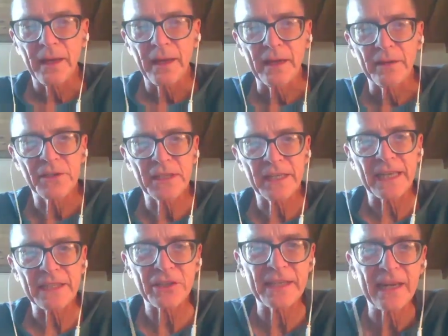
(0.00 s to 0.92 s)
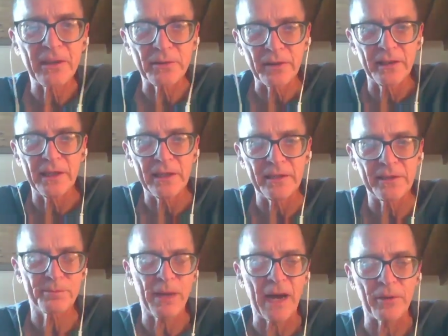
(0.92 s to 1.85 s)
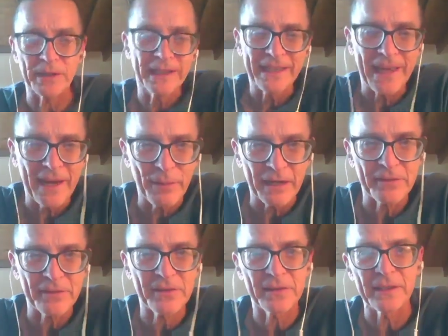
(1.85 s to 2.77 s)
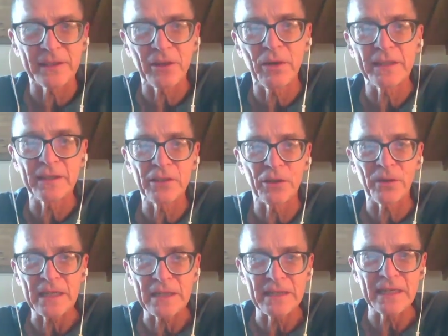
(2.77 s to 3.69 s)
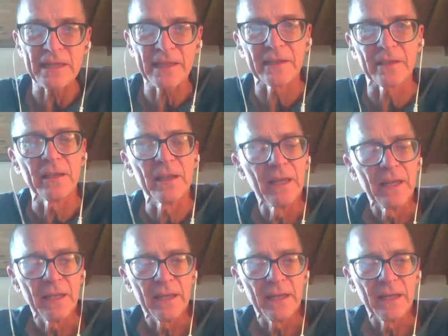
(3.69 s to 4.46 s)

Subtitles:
have sketched out these power dynamics and gone into great detail.